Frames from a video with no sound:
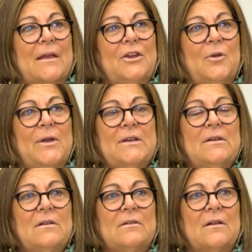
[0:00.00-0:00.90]
you know, I
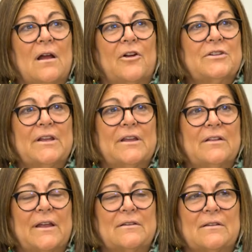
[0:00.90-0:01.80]
didn't
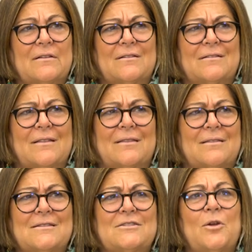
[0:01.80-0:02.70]
articulate
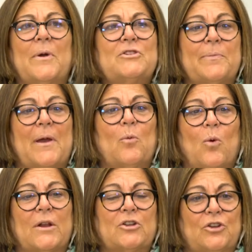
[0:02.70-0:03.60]
so much about
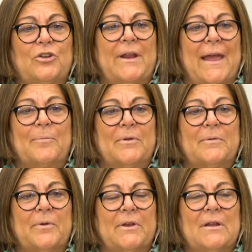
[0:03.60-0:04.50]
what could
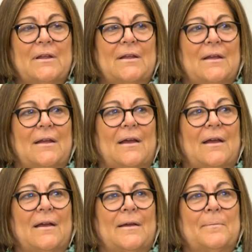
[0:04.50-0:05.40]
happen, but
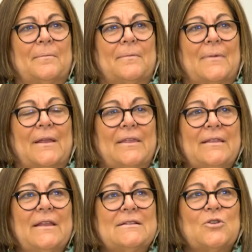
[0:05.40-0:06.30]
I
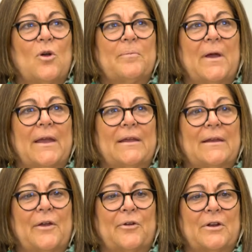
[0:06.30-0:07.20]
think they saw my
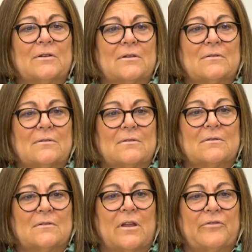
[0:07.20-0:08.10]
inherent
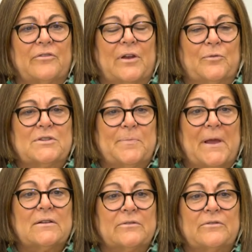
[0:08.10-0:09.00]
love and
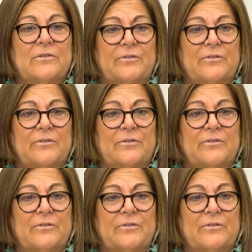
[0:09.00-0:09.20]
respect